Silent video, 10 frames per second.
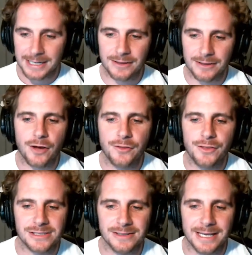Click on
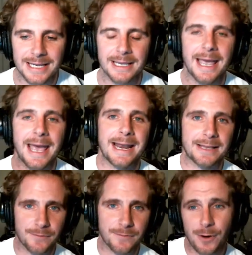this link, and
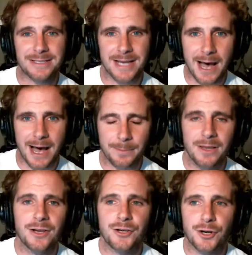at the very top,
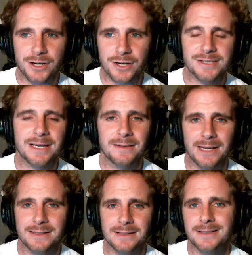you're going to see a
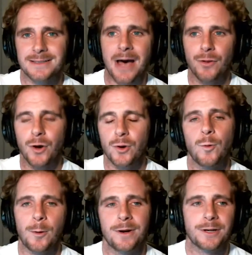link to download
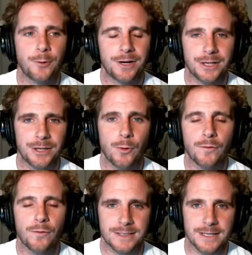what we are going to go
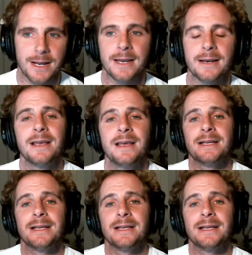over tonight.